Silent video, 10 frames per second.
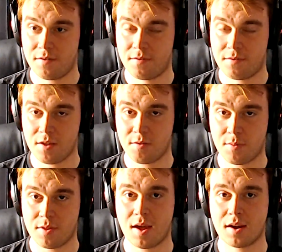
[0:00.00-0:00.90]
frames per
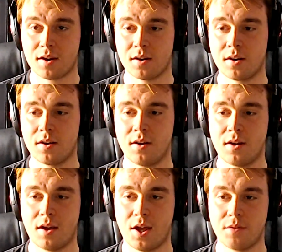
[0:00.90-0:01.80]
second
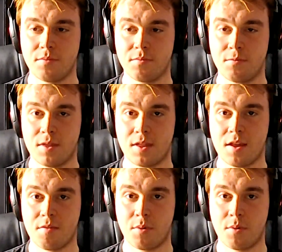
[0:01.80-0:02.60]
with this,